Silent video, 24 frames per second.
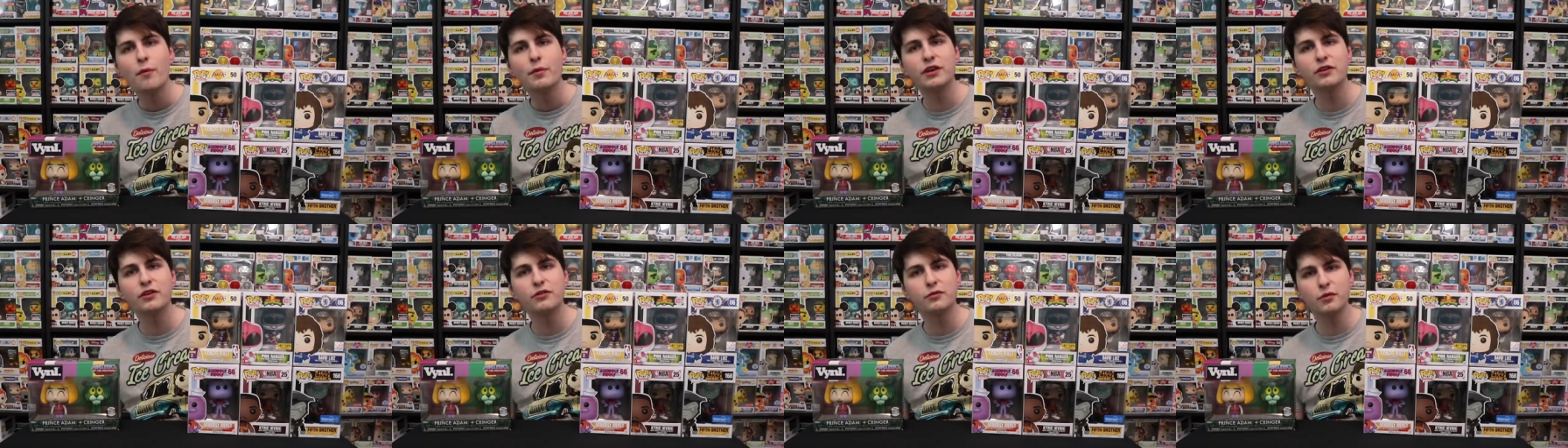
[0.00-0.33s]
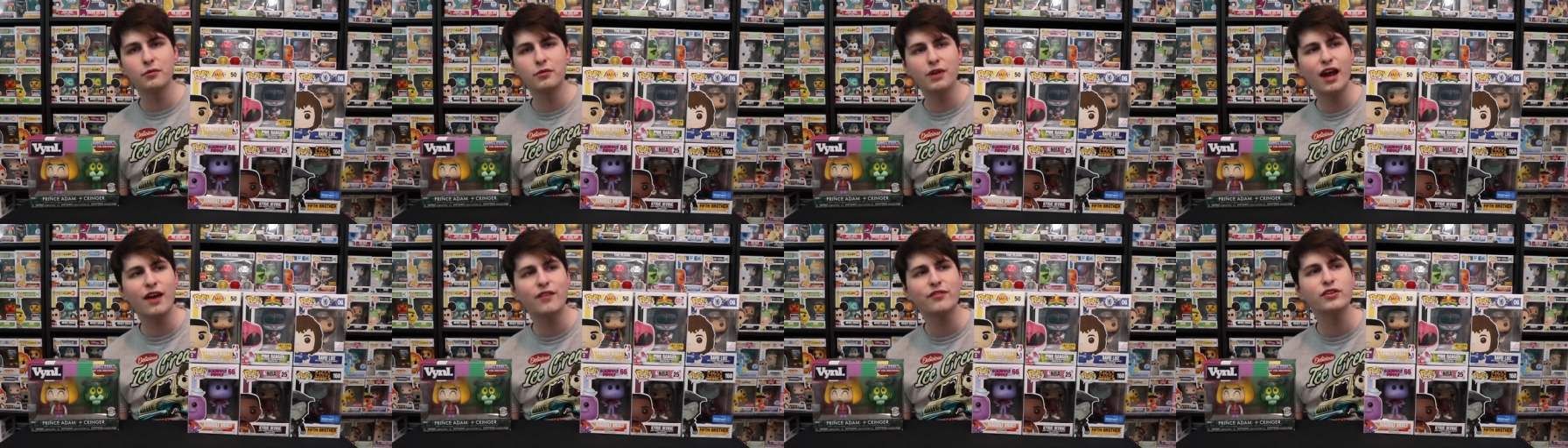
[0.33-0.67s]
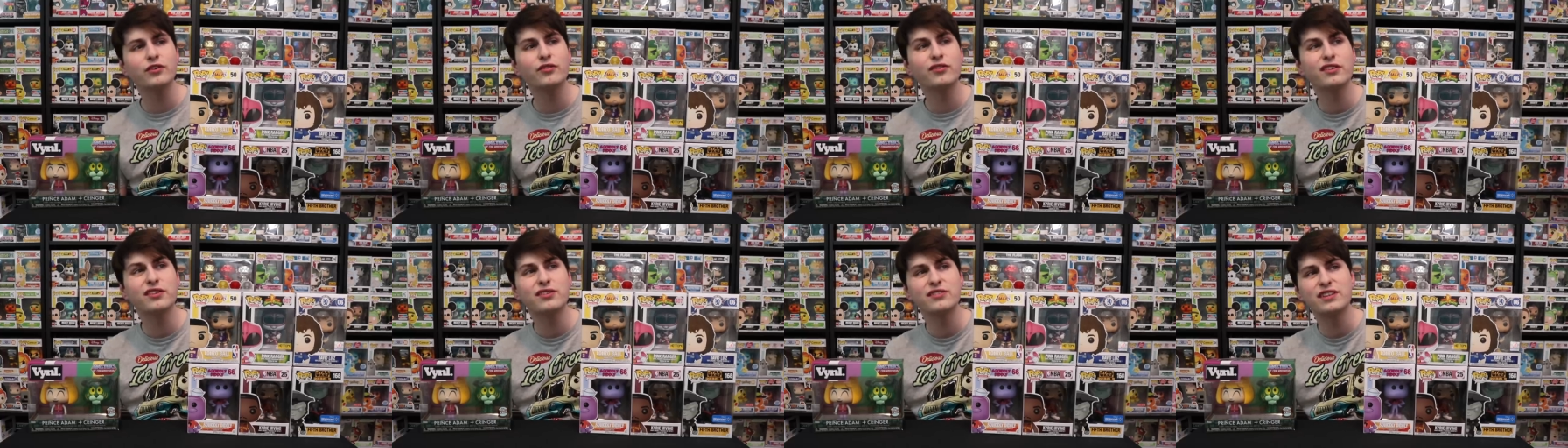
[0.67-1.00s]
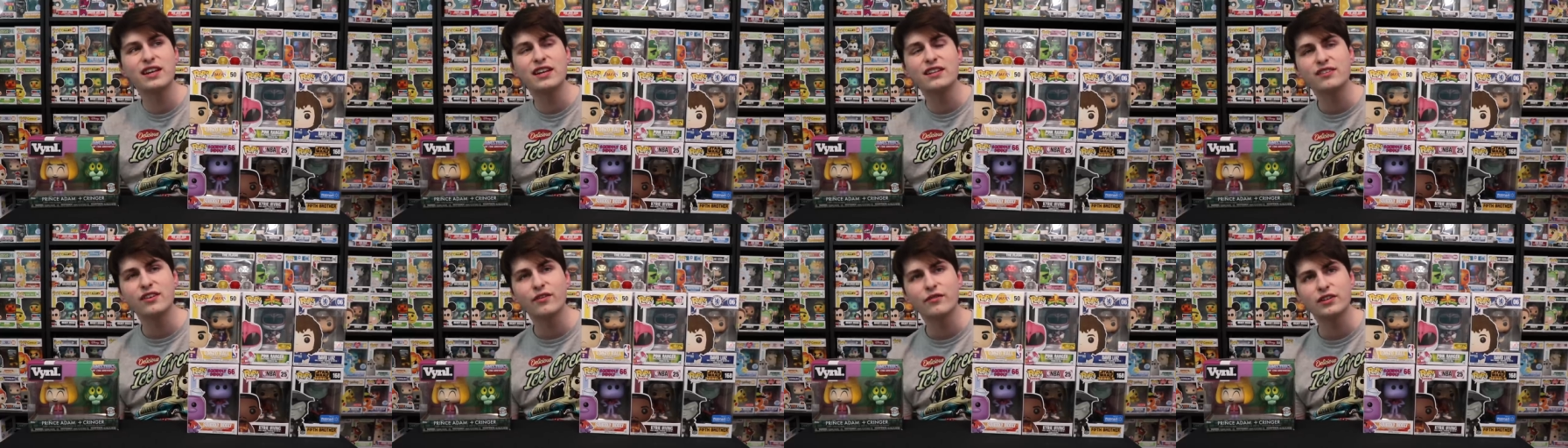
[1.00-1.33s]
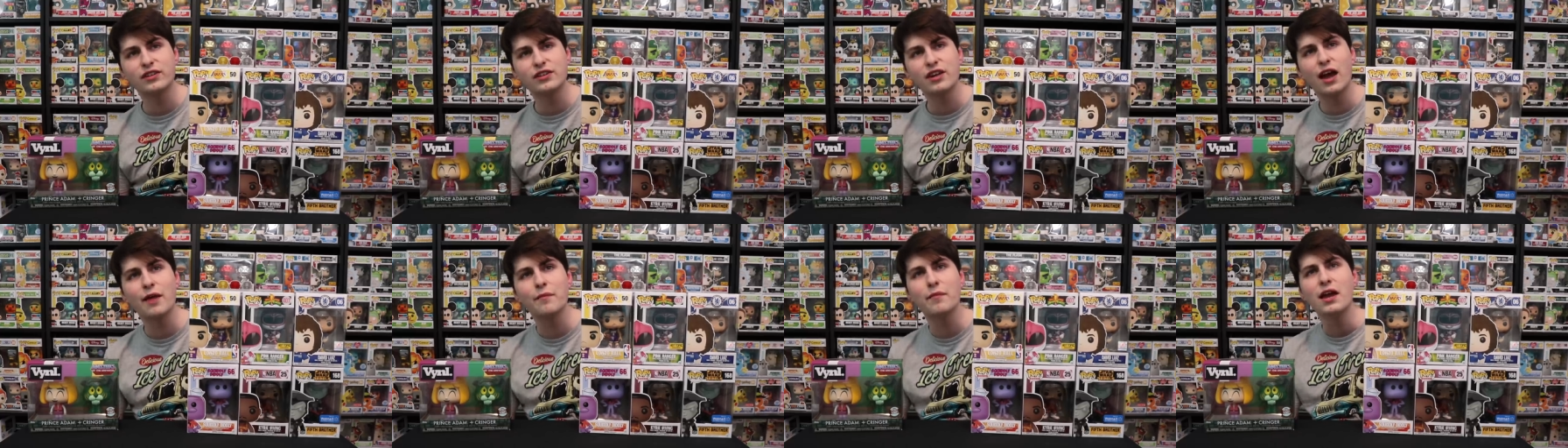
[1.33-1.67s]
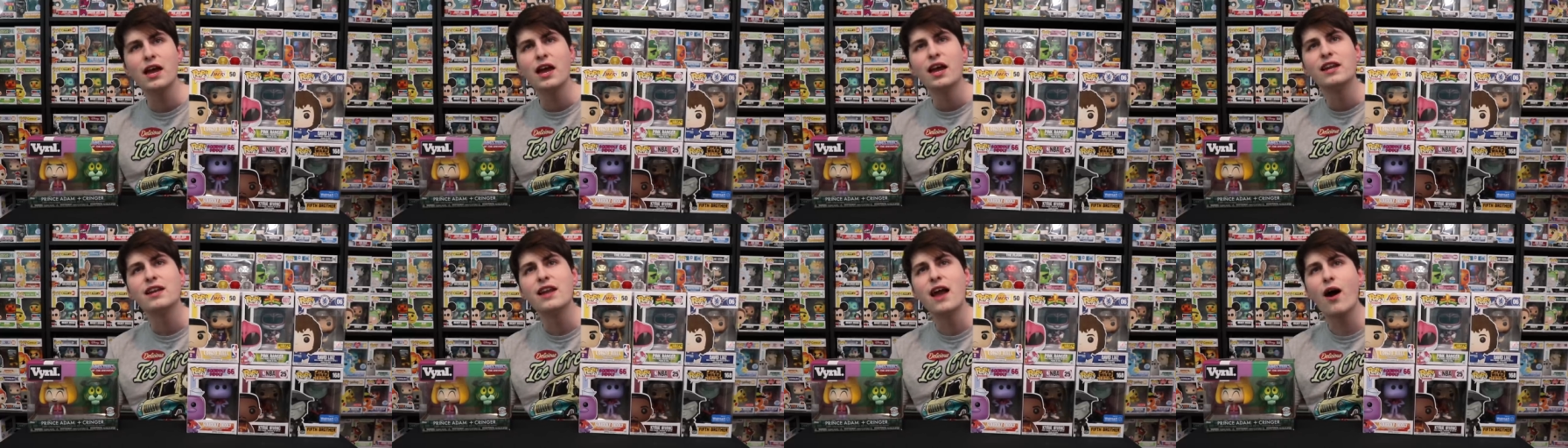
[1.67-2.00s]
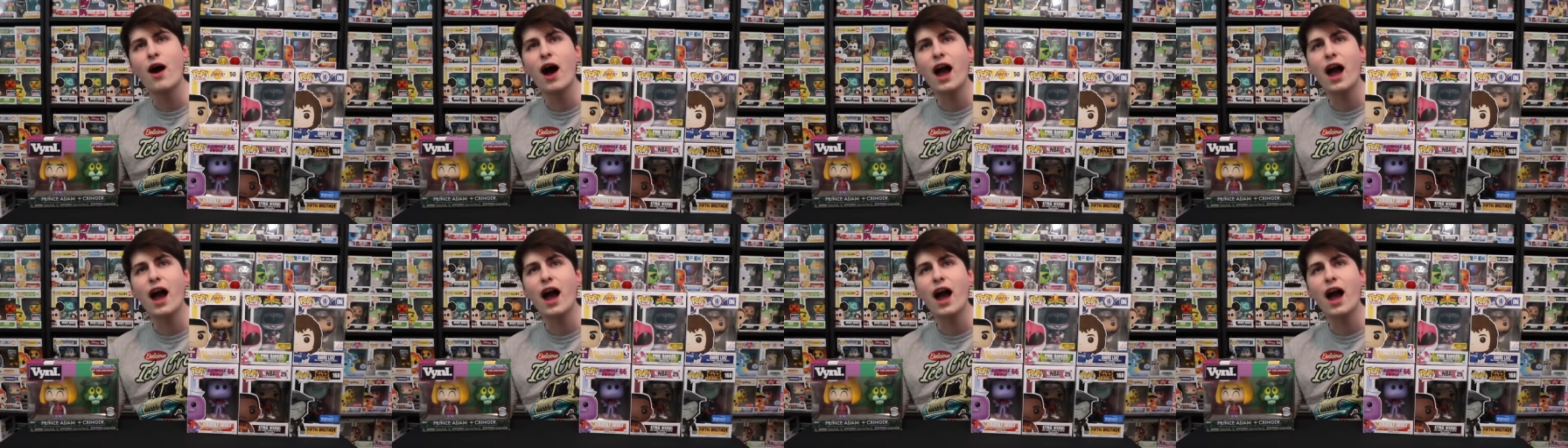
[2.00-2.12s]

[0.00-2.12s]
because we would have to go to the States every time. Now,